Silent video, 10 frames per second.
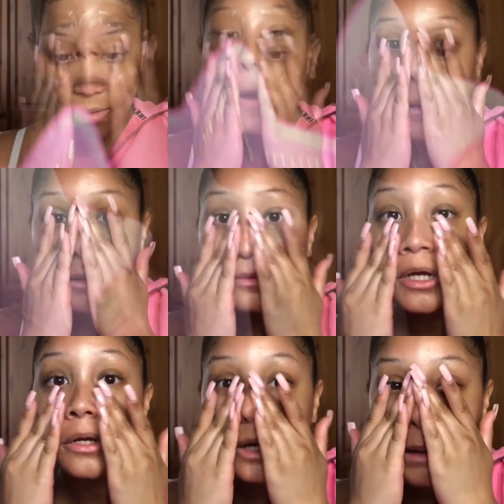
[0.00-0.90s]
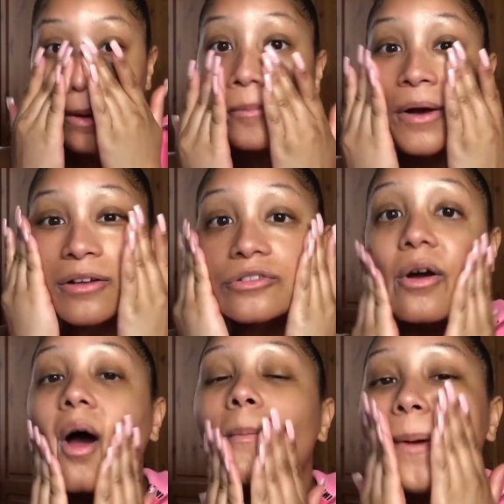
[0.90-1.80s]
As I'm trying to let my brows grow
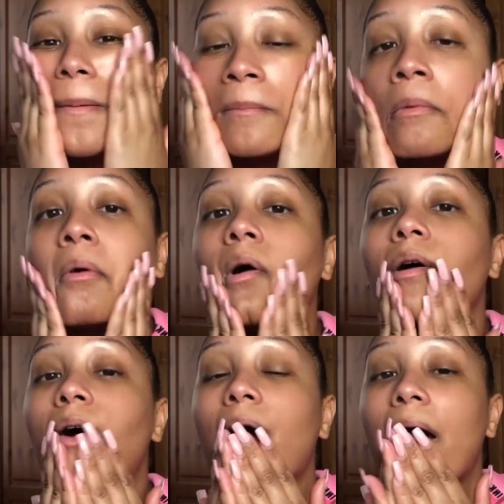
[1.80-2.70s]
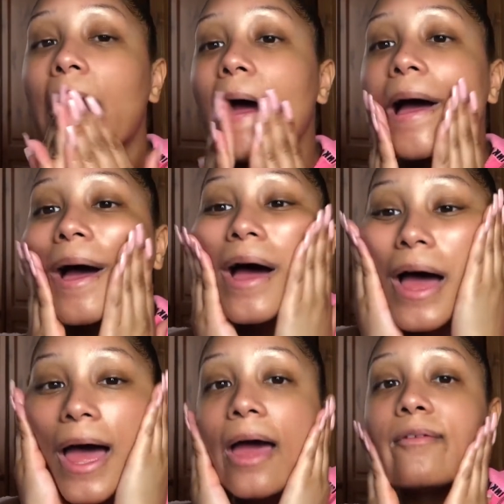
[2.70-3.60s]
out a bit more,
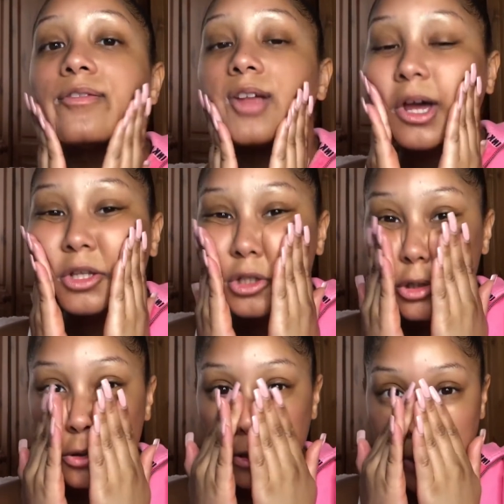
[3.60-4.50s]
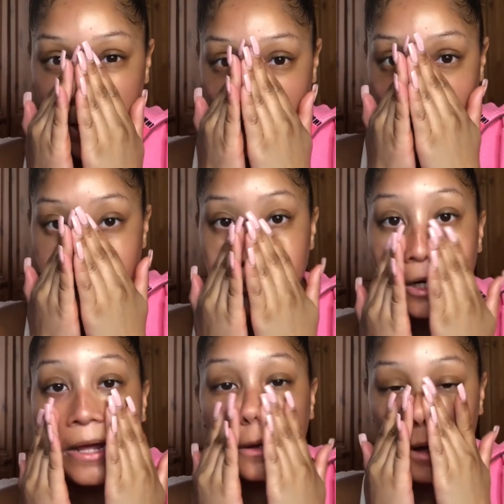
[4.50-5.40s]
I've started to use there to
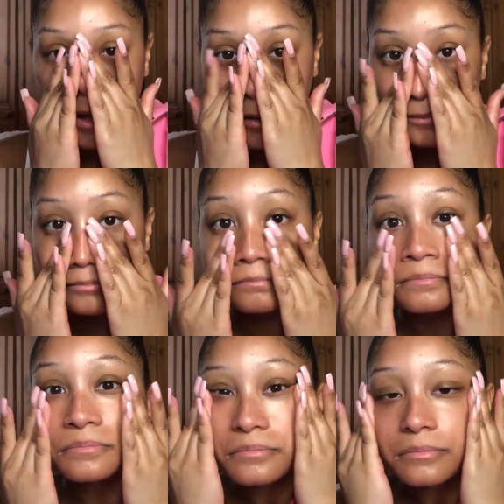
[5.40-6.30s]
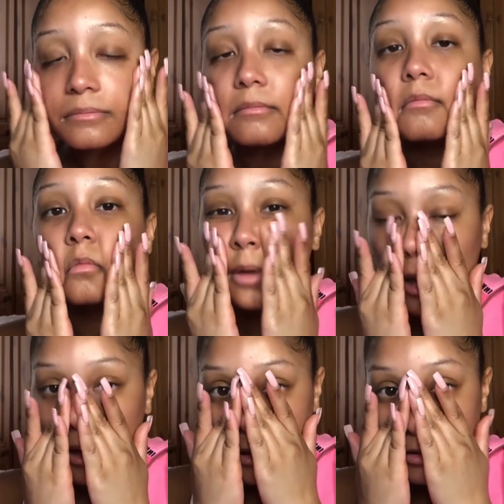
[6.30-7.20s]
like to
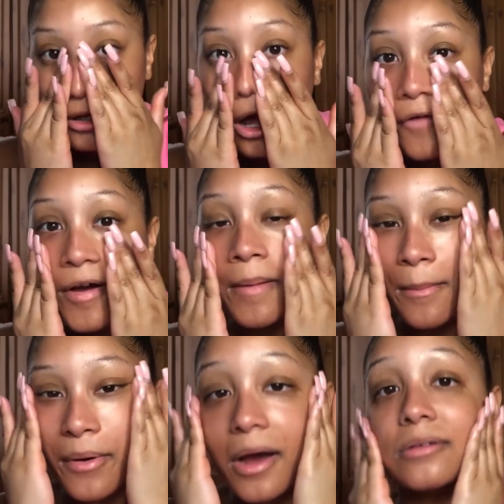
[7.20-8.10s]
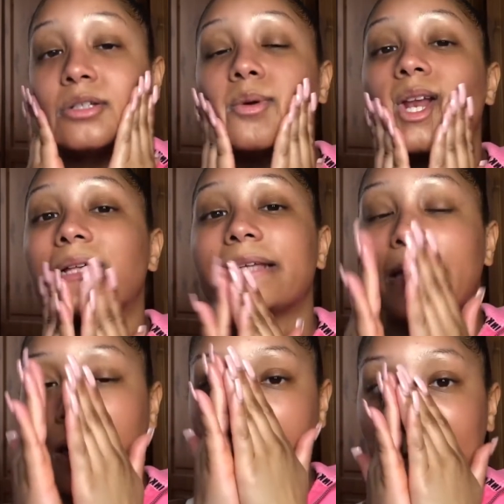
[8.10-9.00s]
carve out my brows, as well as
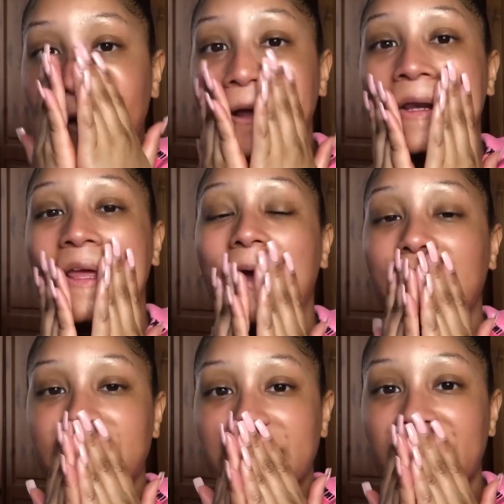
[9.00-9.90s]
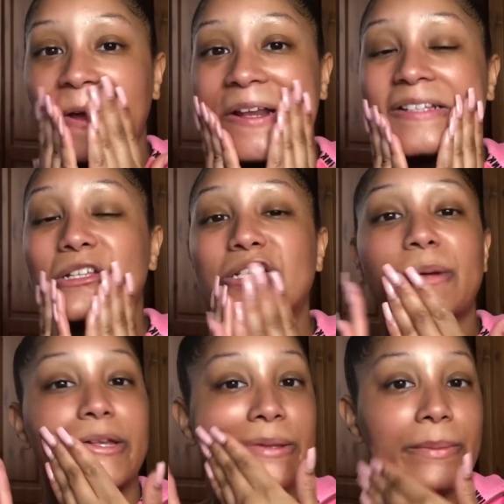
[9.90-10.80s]
take out like any extra hair that's not
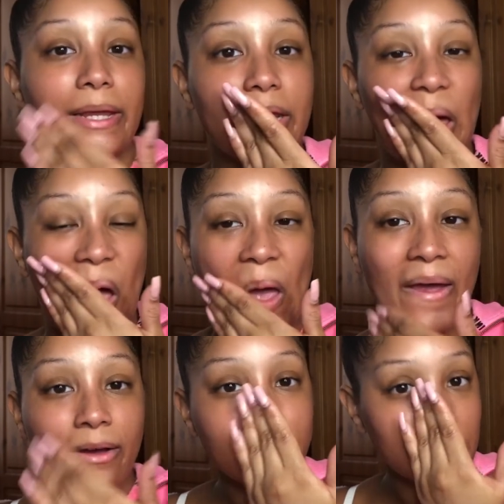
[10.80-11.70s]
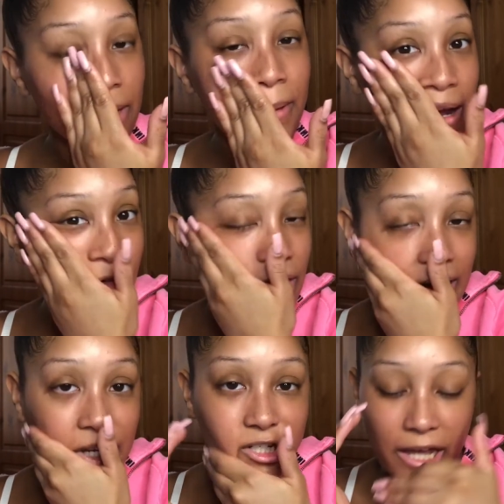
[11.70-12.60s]
supposed to be there, to give me like a really
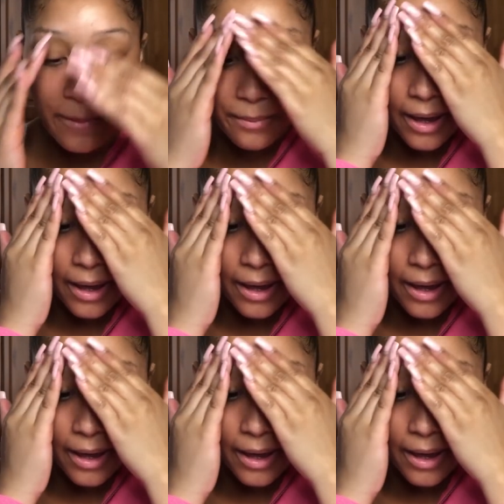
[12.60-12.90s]
nice shape.